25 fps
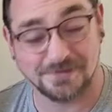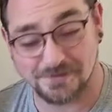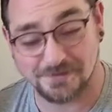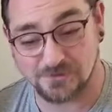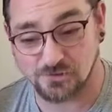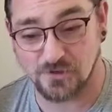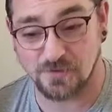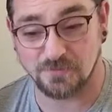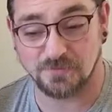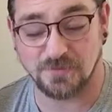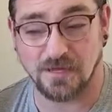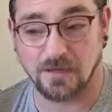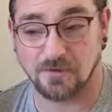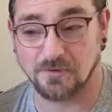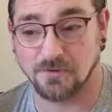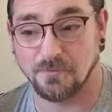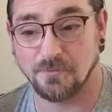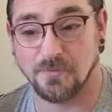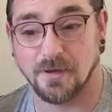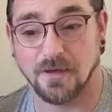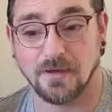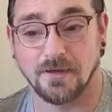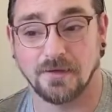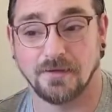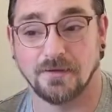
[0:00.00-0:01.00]
trip down the
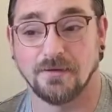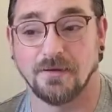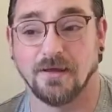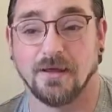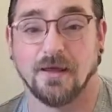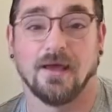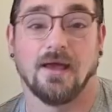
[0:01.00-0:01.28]
mine.